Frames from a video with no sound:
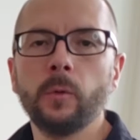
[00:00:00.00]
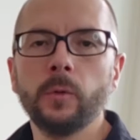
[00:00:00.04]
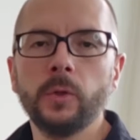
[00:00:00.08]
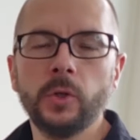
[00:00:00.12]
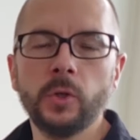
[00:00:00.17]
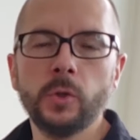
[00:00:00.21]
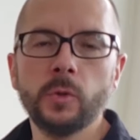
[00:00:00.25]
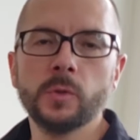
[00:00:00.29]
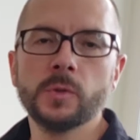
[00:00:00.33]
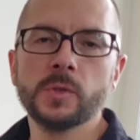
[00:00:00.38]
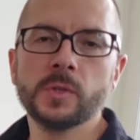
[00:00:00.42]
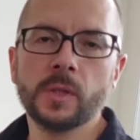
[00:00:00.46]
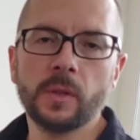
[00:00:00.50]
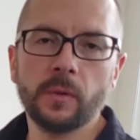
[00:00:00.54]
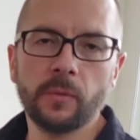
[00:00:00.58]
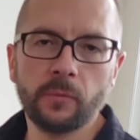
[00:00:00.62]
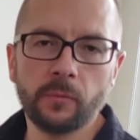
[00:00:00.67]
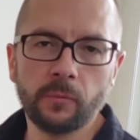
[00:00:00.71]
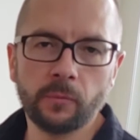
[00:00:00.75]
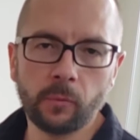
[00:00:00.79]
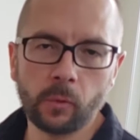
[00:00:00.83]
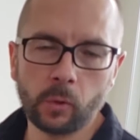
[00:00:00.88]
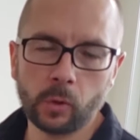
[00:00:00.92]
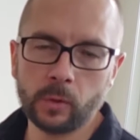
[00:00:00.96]
use the
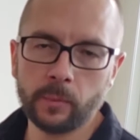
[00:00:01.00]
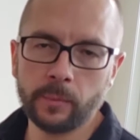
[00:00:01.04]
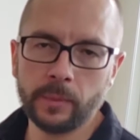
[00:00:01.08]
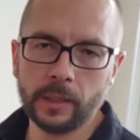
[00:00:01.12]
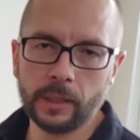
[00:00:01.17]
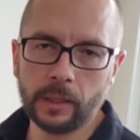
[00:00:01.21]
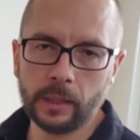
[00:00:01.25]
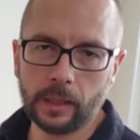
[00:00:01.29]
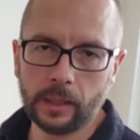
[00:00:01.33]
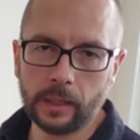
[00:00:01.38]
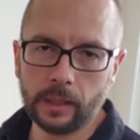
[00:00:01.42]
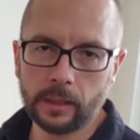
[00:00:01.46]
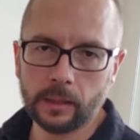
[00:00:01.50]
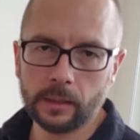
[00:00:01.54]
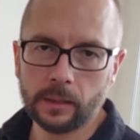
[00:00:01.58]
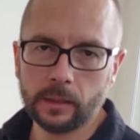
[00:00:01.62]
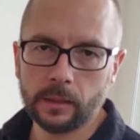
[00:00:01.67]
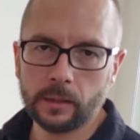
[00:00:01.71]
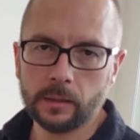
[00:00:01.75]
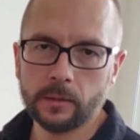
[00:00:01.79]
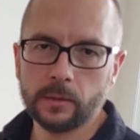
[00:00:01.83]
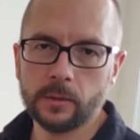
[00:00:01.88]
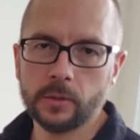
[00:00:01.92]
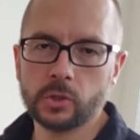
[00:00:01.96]
formula
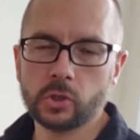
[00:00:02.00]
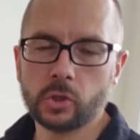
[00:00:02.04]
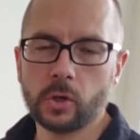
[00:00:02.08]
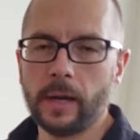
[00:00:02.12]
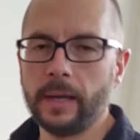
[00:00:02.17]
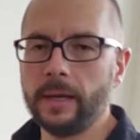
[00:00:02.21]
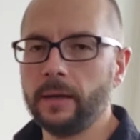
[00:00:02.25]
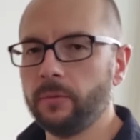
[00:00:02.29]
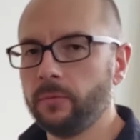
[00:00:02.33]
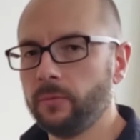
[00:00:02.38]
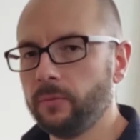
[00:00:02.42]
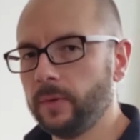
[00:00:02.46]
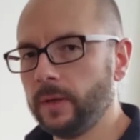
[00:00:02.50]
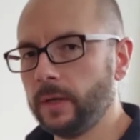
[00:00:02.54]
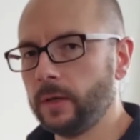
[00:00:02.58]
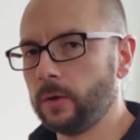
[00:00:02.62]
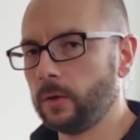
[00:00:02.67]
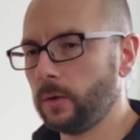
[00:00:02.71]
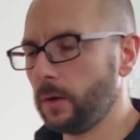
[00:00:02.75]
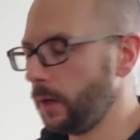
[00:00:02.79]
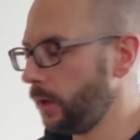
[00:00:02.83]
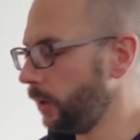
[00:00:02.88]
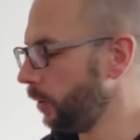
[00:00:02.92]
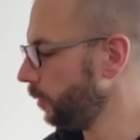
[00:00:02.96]
to try to
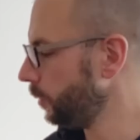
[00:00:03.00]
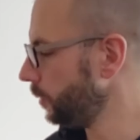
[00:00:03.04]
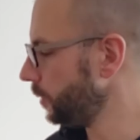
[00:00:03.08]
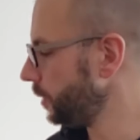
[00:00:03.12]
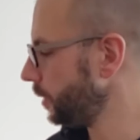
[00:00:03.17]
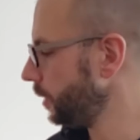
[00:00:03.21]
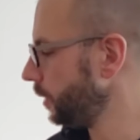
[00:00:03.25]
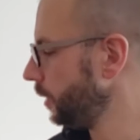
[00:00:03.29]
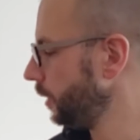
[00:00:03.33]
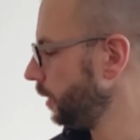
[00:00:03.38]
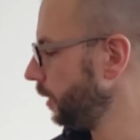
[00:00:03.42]
figure out